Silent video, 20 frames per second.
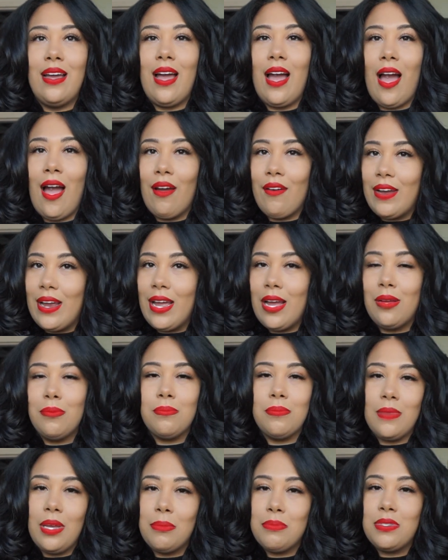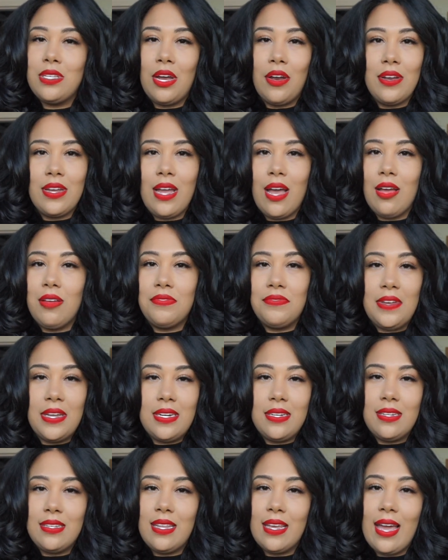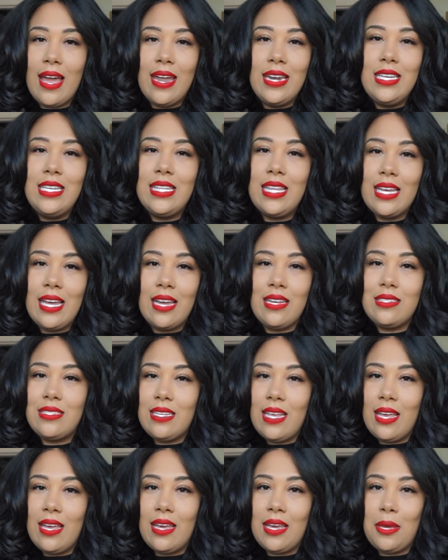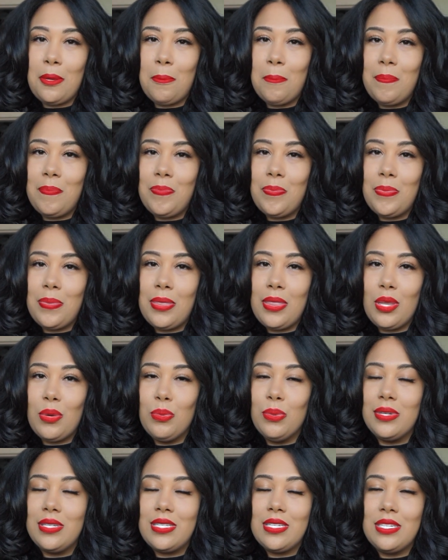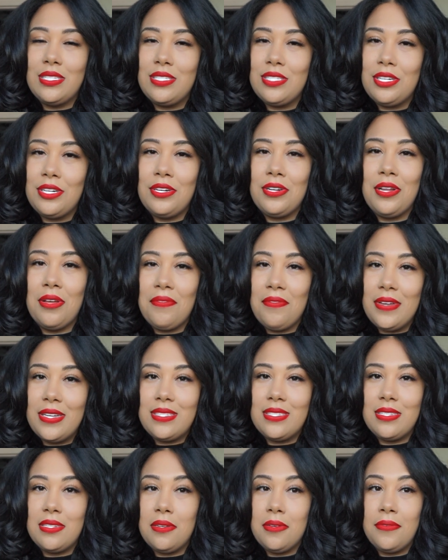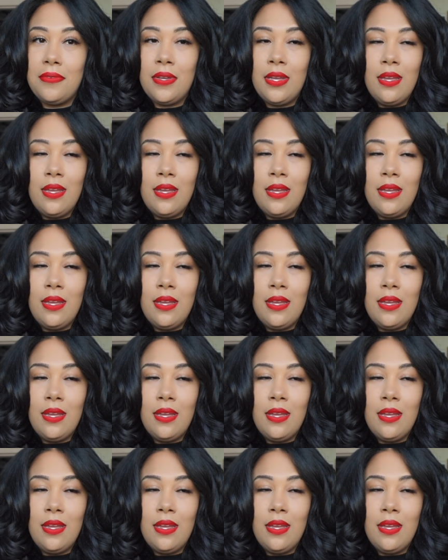all right, I'm sorry y'all offended. Like anything I say was considered offensive.